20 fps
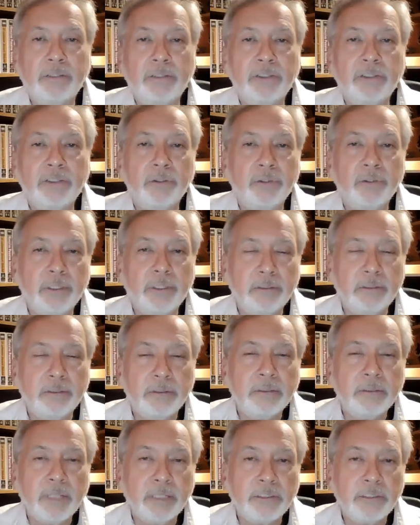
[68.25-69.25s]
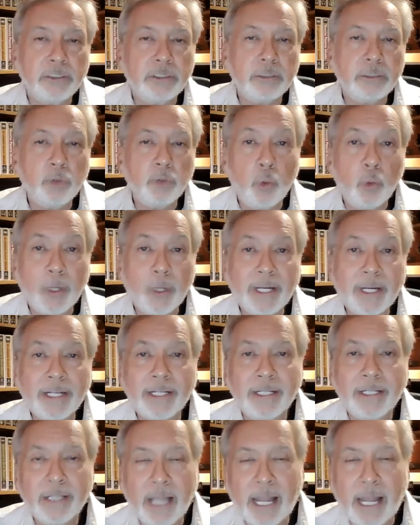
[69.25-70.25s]
So that's some
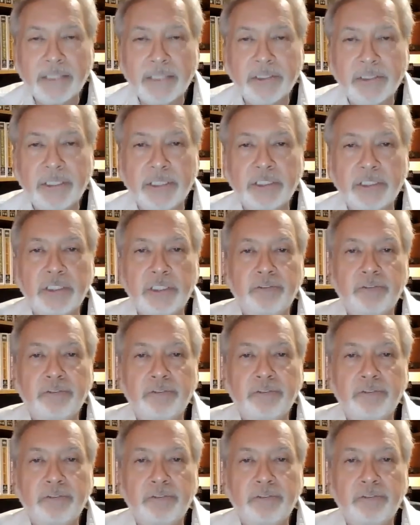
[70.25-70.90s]
quick access to,